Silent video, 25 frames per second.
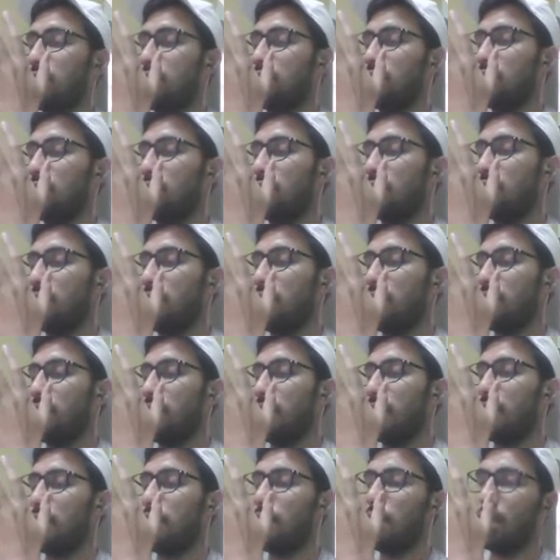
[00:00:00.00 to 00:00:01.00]
So the
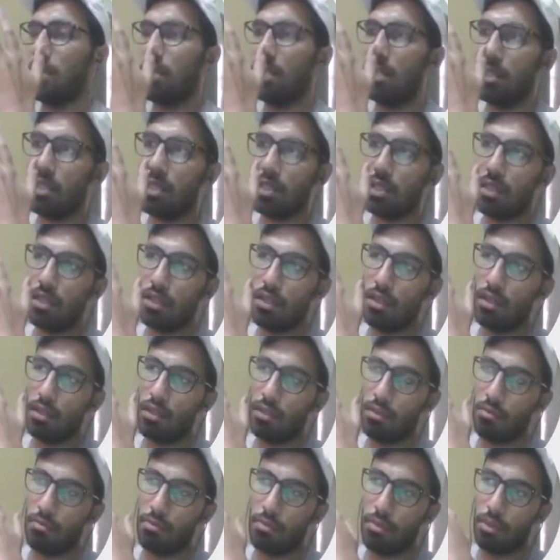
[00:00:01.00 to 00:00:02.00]
way
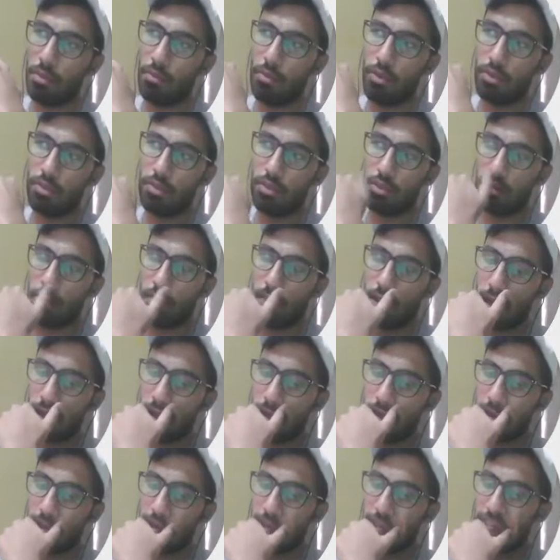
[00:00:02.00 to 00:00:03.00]
boss
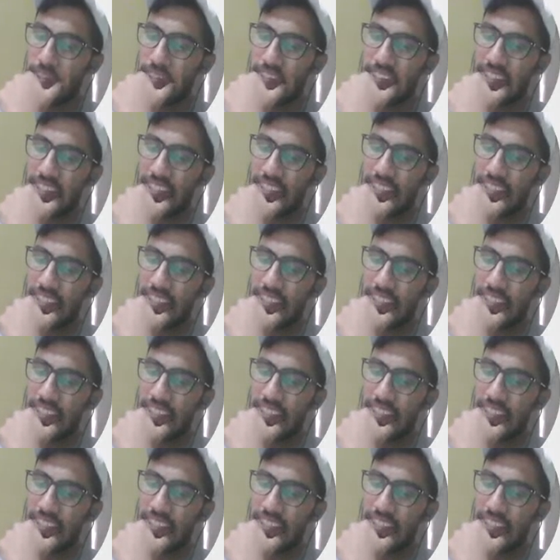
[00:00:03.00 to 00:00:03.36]
replies is